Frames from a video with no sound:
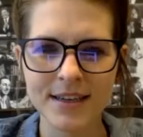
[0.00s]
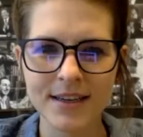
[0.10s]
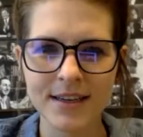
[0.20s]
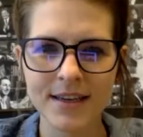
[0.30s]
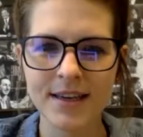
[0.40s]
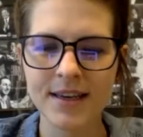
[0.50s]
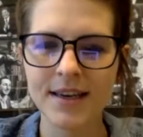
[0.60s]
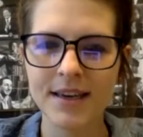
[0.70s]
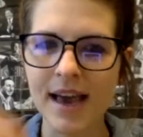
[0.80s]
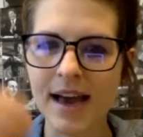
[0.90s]

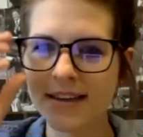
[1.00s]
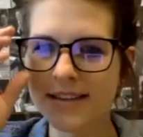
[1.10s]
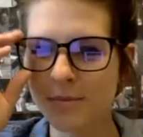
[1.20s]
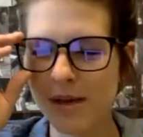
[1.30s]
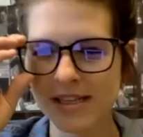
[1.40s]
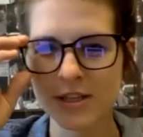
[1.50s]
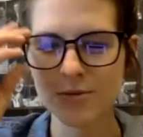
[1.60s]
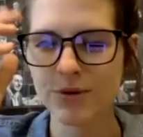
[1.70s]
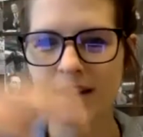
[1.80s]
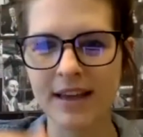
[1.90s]
He, yeah, he's amazing. He's
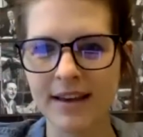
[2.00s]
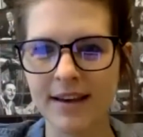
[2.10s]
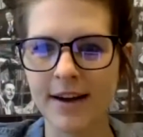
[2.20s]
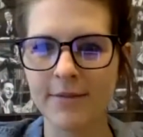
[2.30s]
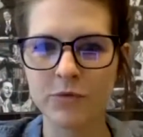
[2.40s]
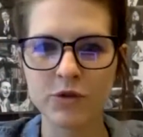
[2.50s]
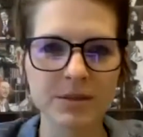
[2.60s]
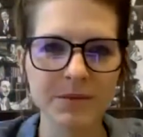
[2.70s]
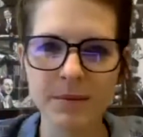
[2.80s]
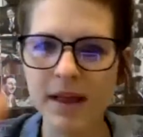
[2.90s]
written, like, um,
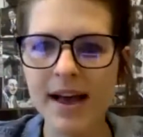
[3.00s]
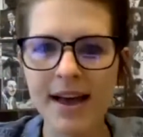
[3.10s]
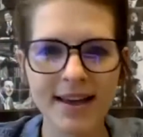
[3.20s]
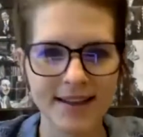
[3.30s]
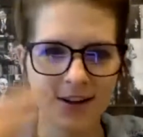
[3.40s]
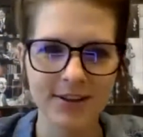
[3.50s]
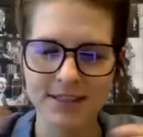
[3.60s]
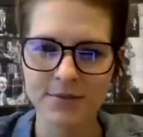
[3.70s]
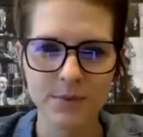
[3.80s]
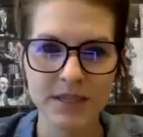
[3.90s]
Trust Me, I'm Lying and all these
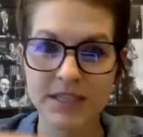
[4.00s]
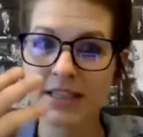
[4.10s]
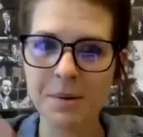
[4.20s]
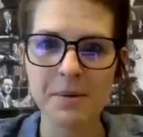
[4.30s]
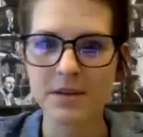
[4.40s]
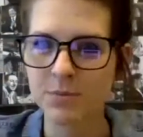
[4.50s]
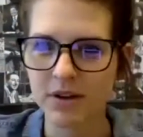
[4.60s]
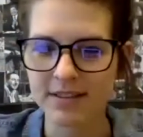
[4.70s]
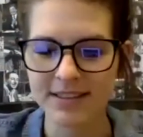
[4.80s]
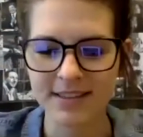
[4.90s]
different books. He just came out with this book
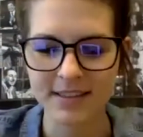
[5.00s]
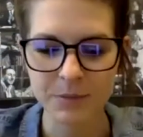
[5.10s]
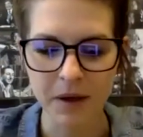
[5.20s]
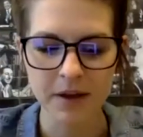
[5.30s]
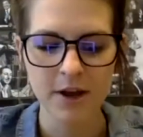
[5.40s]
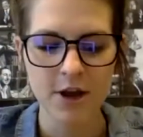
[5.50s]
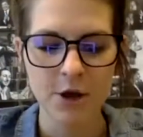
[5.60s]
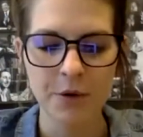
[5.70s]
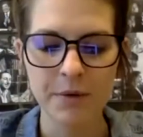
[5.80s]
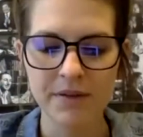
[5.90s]
on stillness, but
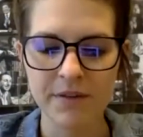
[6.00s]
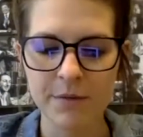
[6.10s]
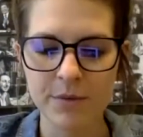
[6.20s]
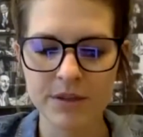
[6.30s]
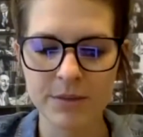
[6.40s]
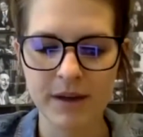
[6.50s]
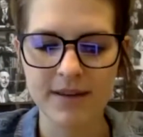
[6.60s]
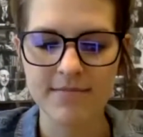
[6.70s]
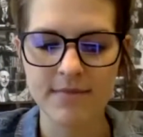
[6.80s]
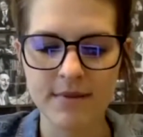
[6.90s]
one of my favorite books about
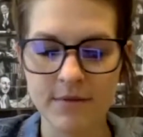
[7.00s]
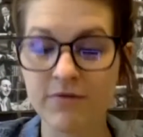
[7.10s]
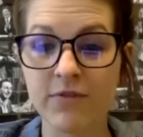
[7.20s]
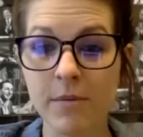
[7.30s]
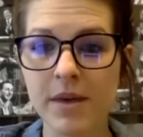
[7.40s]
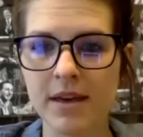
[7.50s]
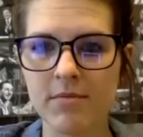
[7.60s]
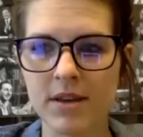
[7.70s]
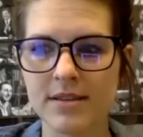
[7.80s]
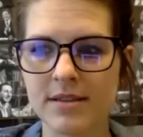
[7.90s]
him, from him,
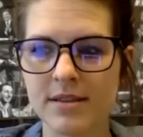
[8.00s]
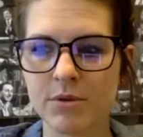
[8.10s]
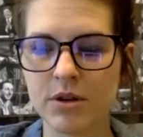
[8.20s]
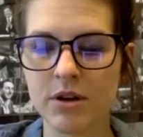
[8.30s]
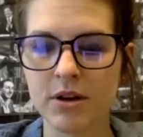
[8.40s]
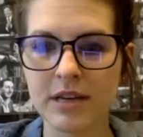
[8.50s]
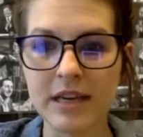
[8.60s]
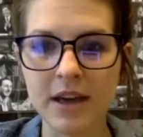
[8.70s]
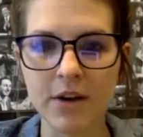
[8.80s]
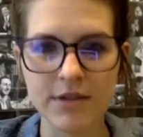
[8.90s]
is a book called
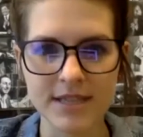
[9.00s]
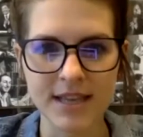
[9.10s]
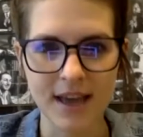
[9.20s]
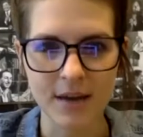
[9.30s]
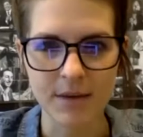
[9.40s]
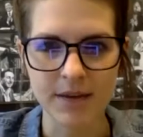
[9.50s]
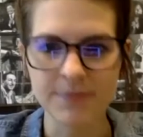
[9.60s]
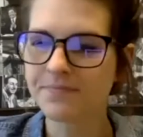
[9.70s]
Ego is the Enemy.